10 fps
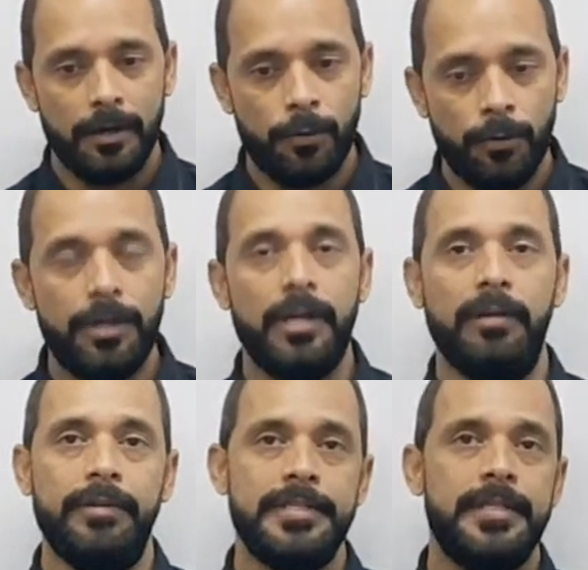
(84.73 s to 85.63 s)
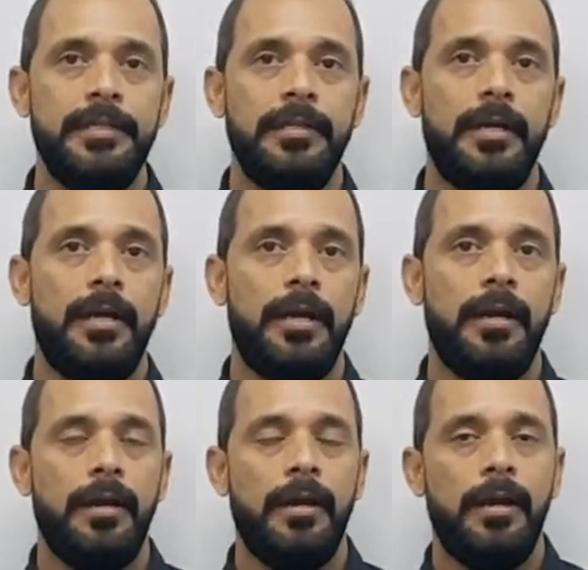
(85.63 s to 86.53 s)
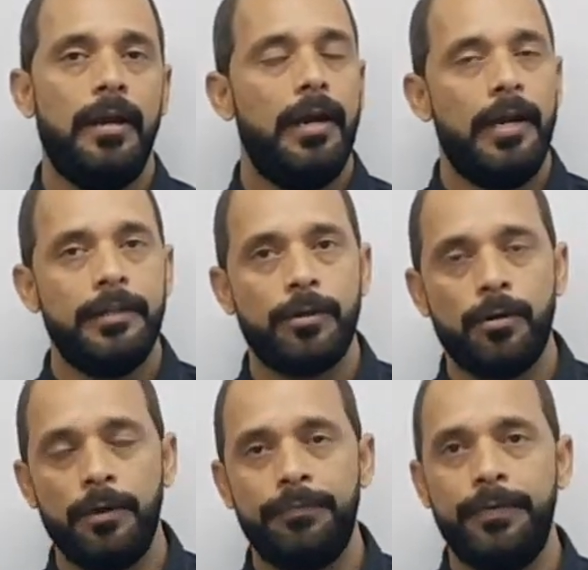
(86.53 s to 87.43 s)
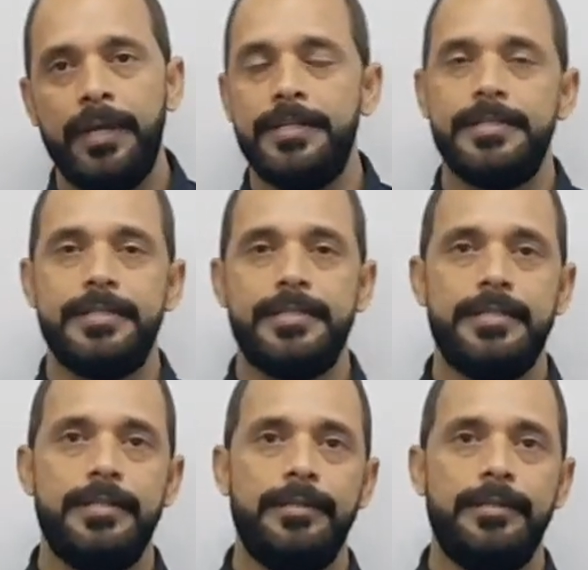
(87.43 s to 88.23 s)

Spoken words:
good revision and the confidence